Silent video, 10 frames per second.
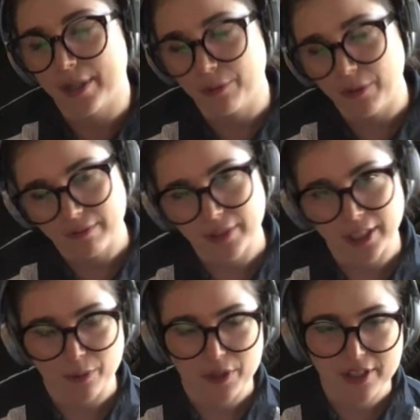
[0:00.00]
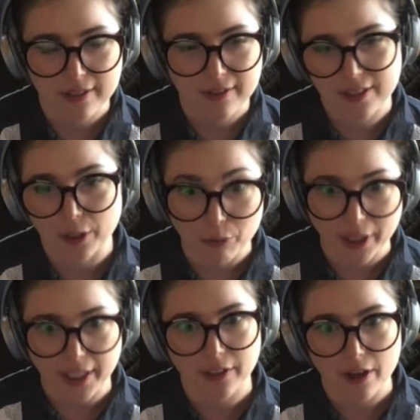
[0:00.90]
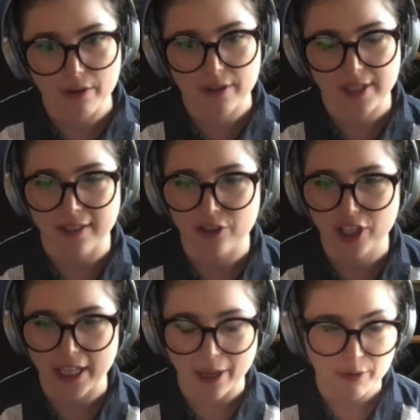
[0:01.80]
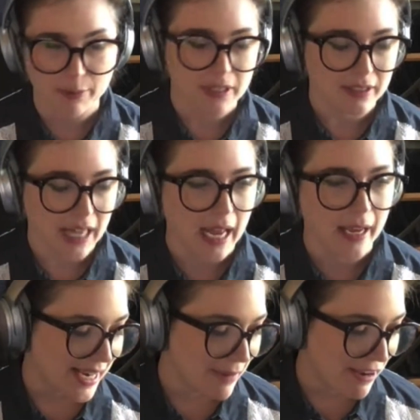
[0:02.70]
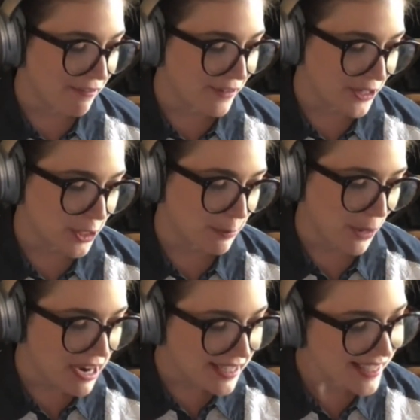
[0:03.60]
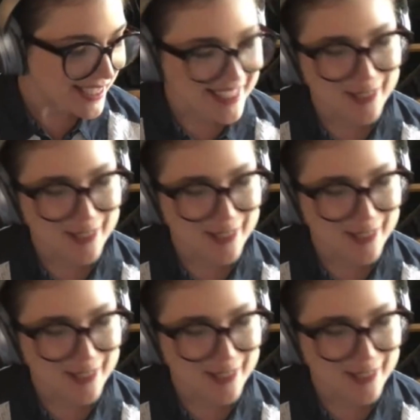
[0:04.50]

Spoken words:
and we're still really close, and she helps me a lot. My first boxes